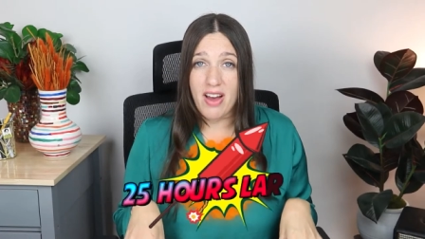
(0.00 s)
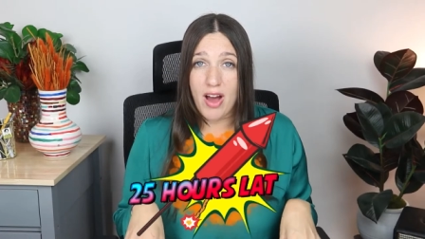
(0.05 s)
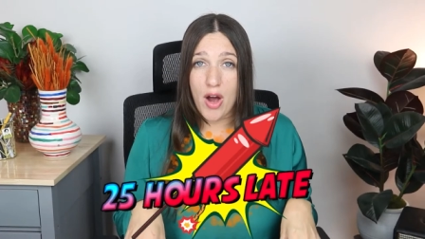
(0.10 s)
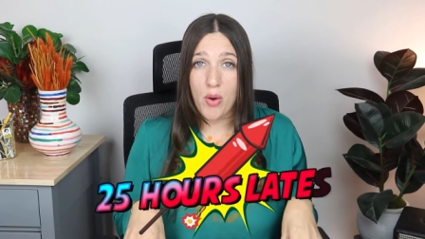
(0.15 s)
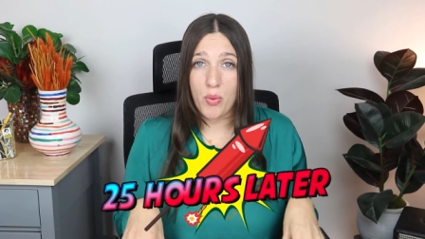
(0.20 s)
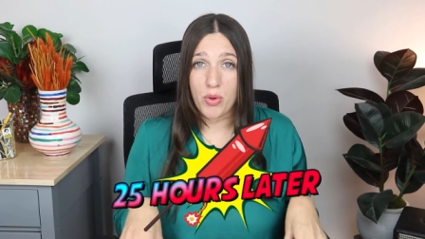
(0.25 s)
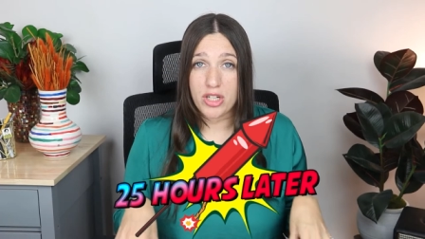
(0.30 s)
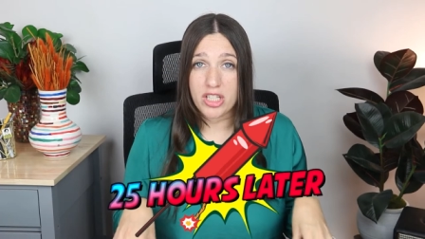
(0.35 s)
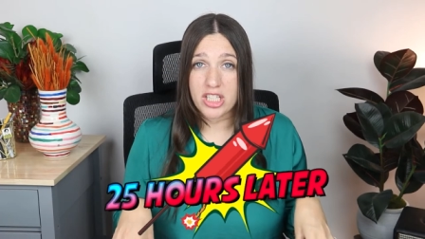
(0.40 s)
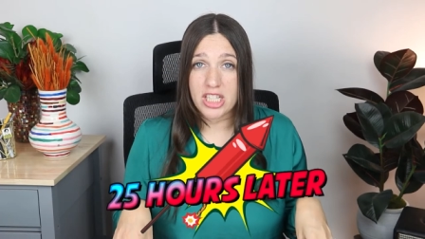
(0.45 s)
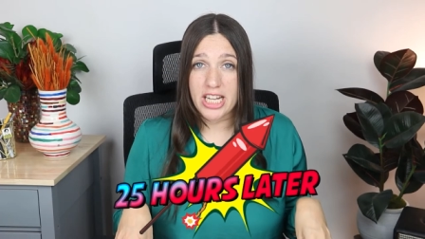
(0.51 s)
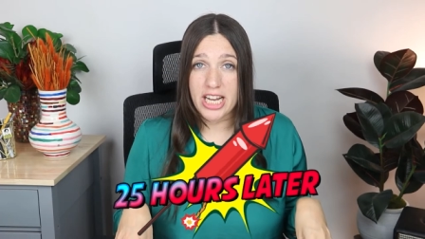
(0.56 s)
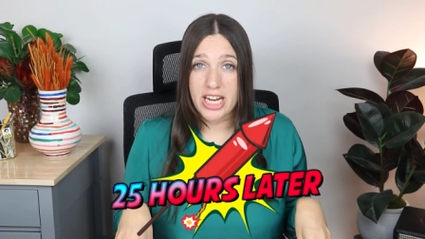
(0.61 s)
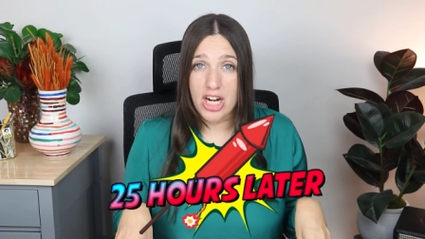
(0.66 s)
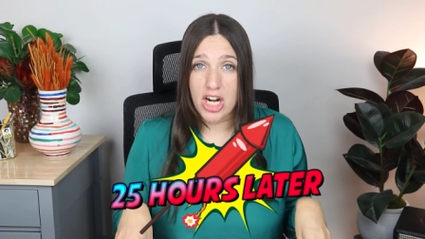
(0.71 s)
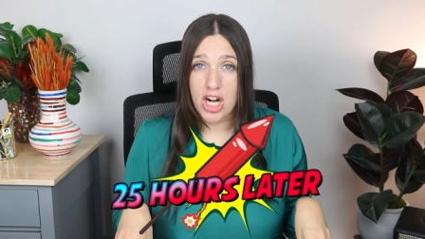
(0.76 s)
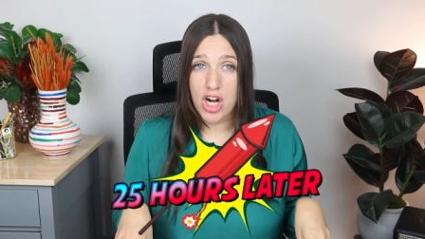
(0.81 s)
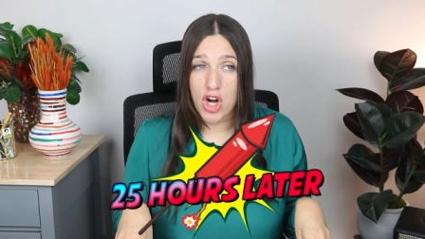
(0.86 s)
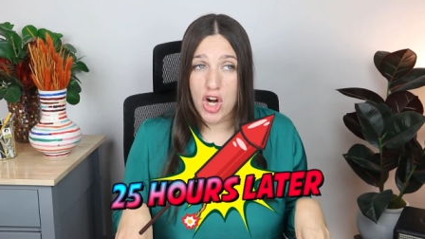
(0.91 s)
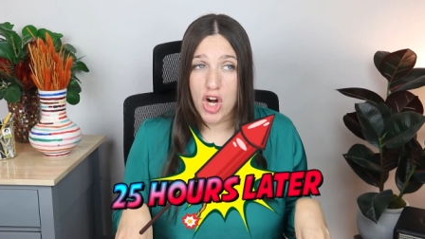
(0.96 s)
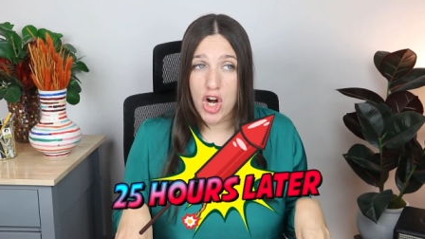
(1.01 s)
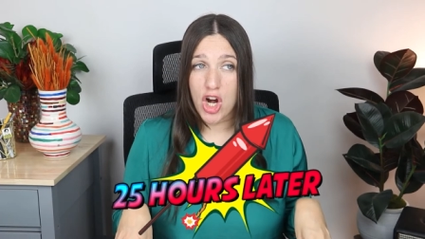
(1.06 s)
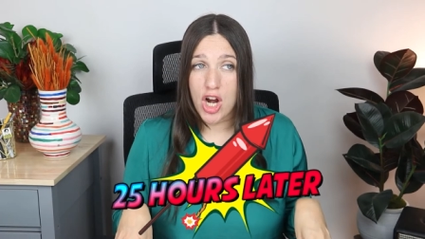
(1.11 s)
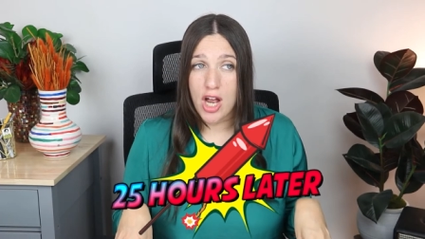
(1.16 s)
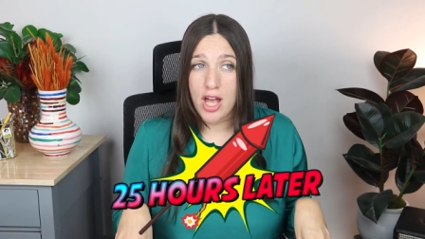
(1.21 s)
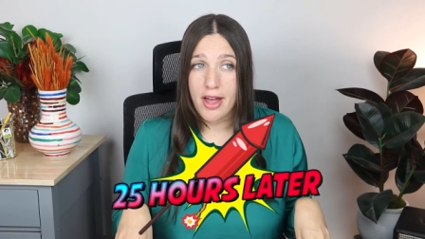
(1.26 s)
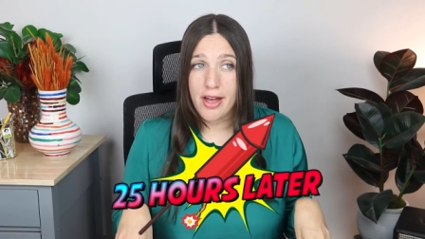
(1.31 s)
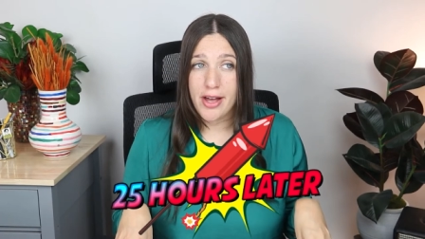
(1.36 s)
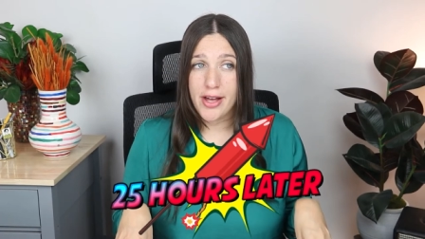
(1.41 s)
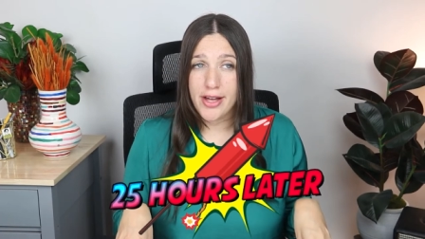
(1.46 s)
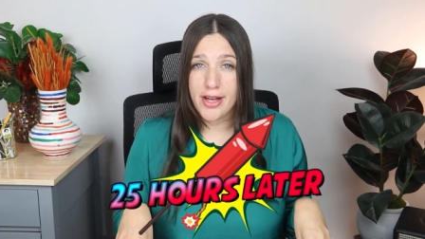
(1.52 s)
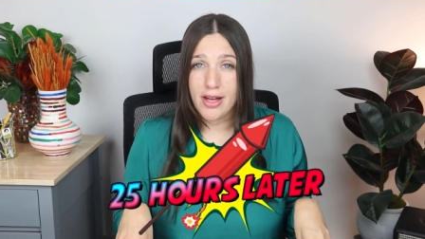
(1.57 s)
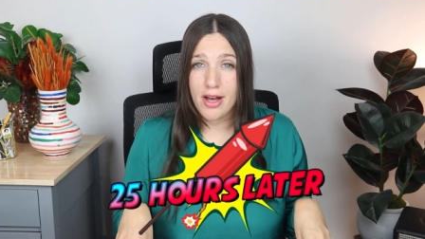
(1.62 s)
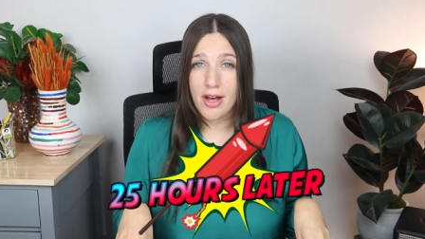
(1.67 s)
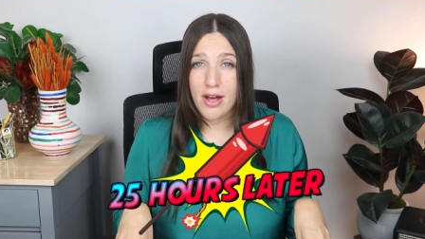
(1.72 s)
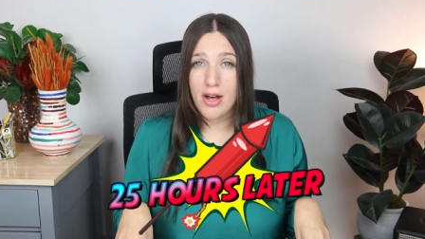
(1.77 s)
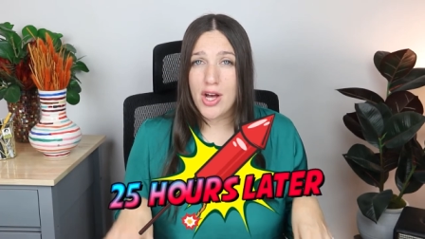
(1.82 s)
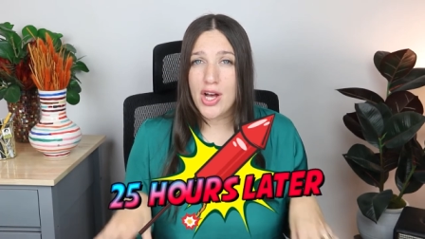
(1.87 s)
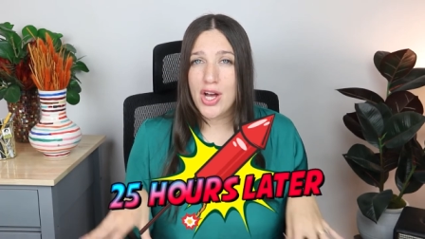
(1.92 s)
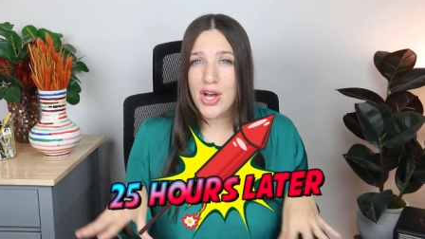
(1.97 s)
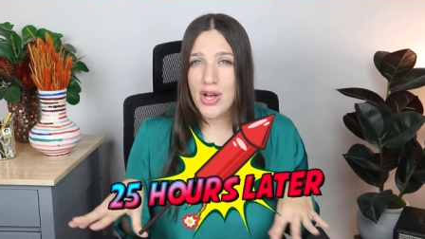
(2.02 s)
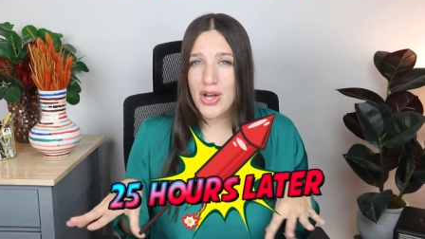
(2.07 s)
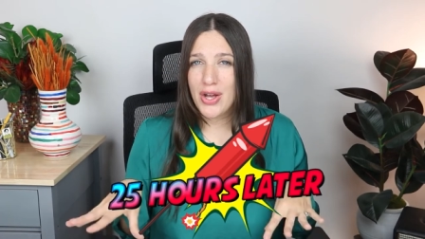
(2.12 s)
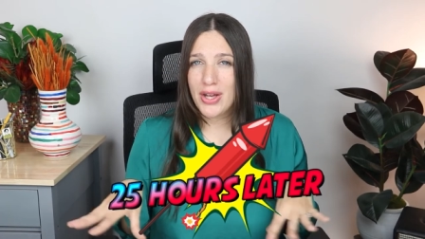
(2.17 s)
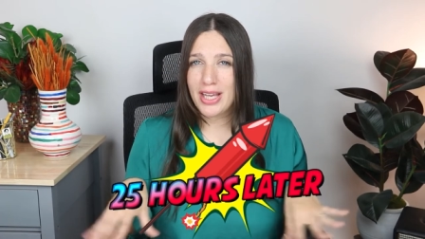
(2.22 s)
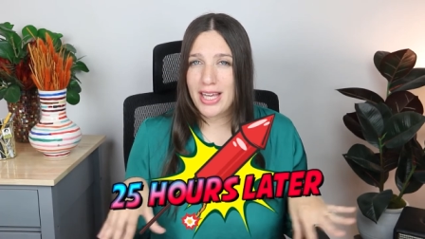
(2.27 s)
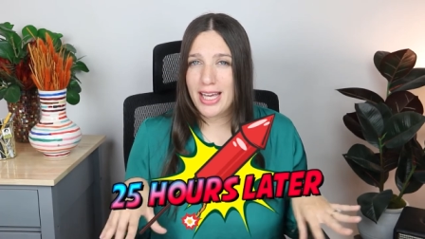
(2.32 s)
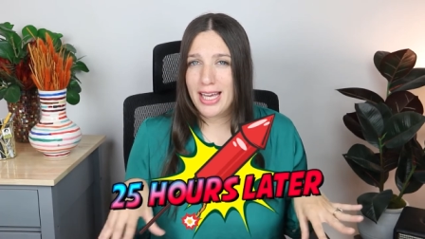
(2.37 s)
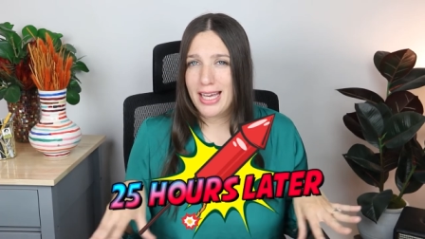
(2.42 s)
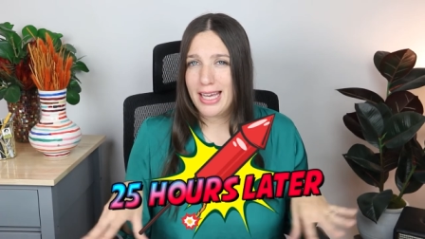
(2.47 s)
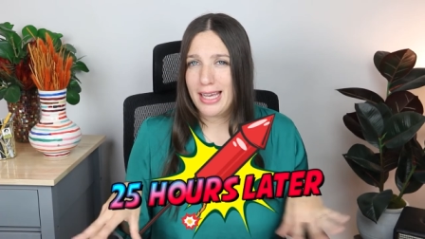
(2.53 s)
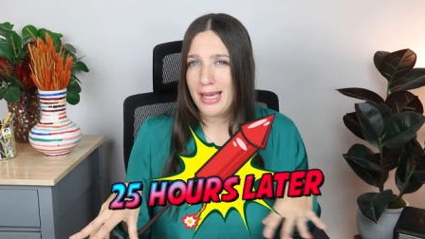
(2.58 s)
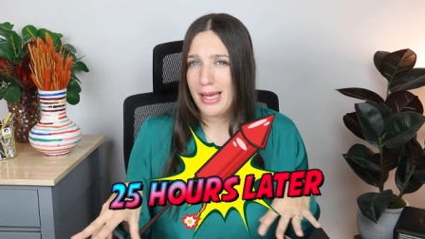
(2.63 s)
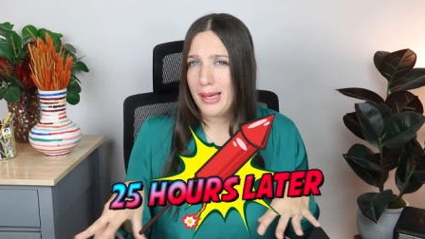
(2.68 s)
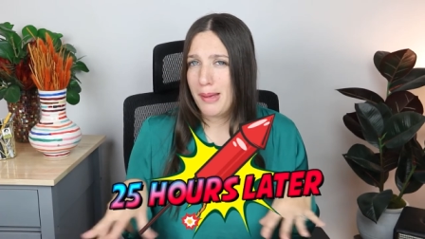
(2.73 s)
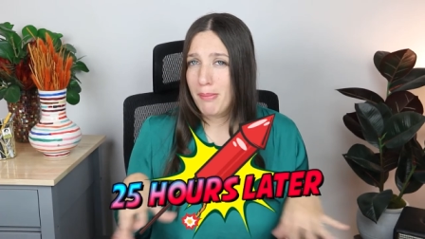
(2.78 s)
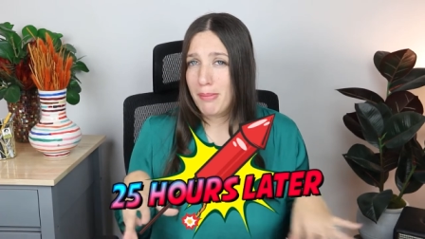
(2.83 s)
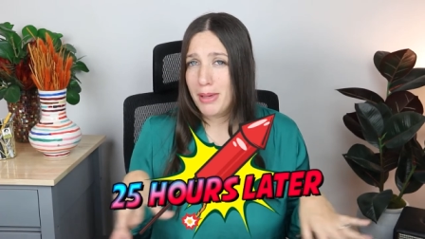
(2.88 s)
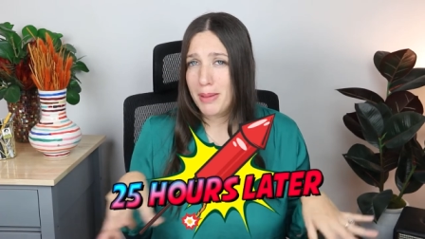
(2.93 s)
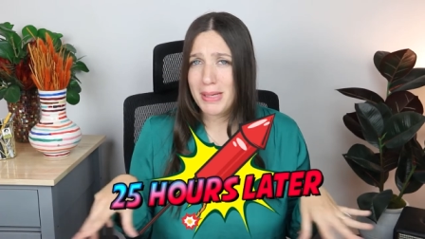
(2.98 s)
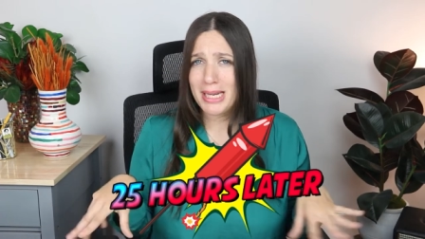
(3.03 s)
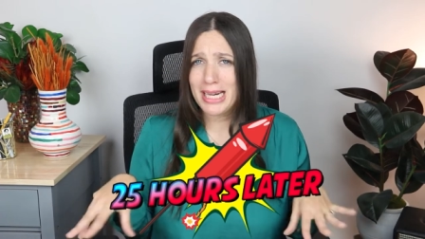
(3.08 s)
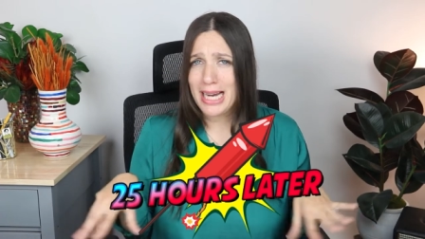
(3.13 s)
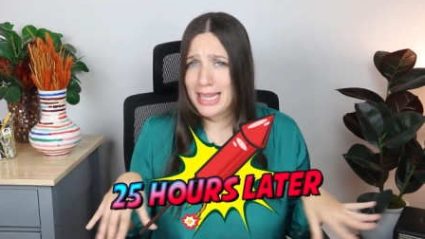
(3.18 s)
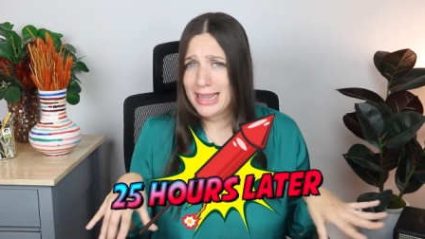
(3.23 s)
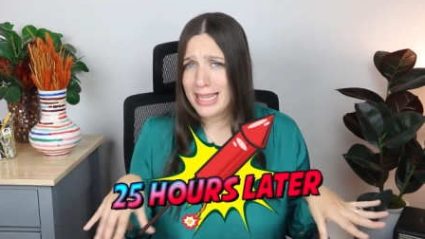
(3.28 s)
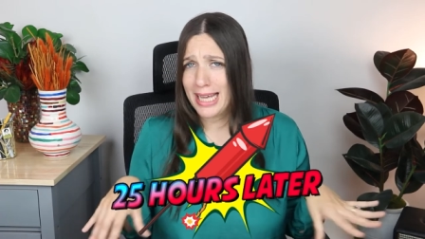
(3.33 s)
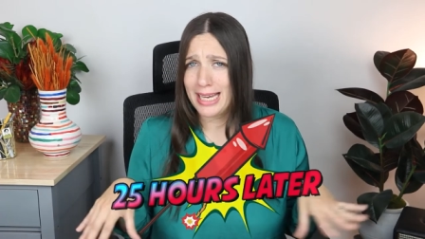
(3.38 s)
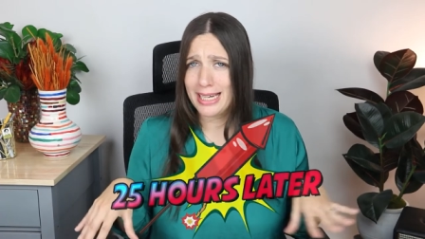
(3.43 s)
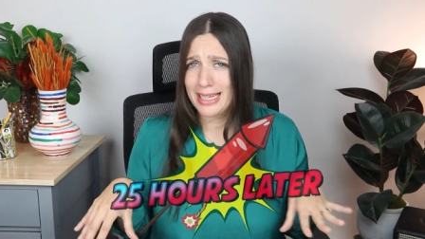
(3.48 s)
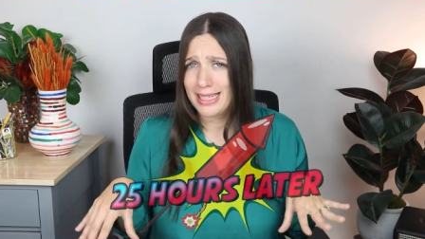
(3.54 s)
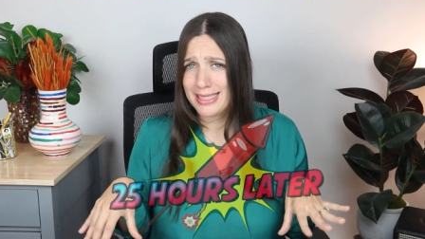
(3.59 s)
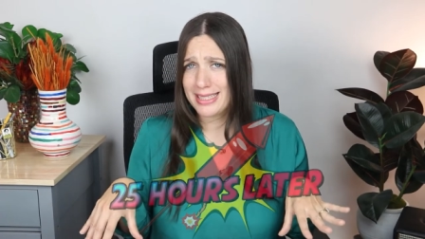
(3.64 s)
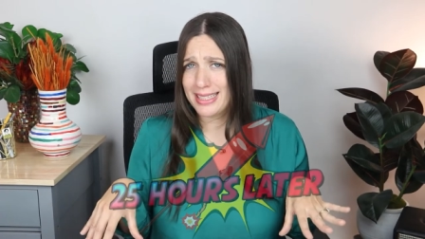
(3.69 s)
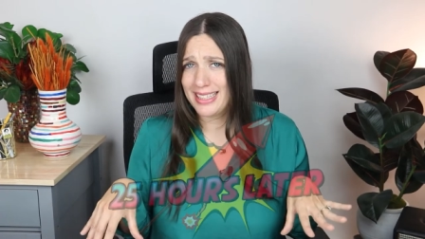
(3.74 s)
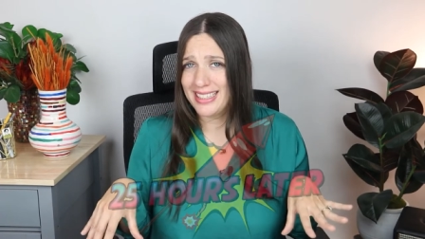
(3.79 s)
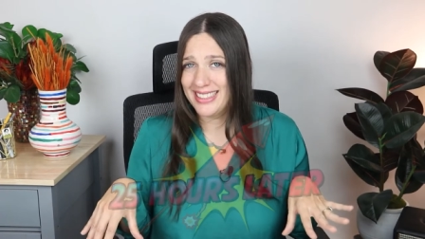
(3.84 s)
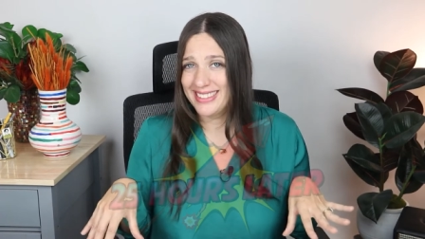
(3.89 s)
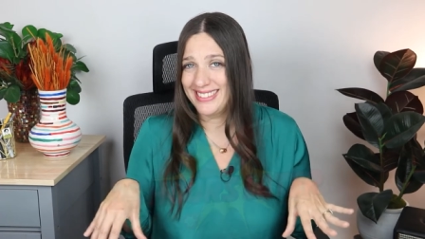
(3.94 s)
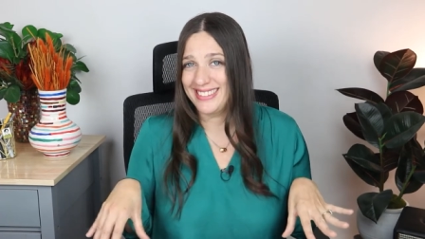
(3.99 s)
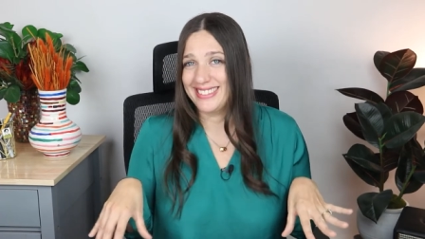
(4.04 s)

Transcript: hours later. Uh, okay, maybe not that easy.